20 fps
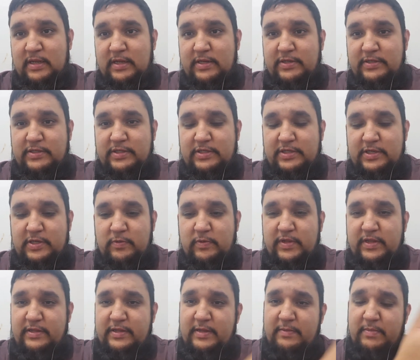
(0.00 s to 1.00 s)
I used to chill
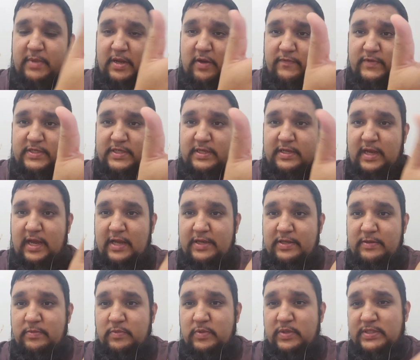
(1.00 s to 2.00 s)
with. And then obviously
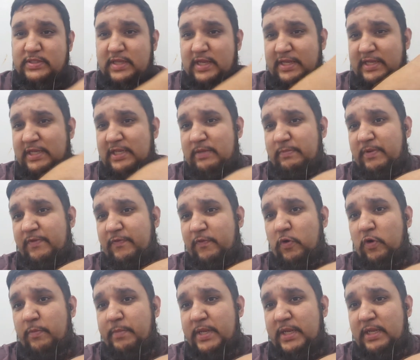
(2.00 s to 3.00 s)
Adam was a year
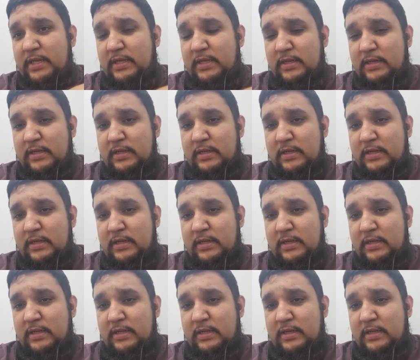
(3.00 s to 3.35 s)
before me.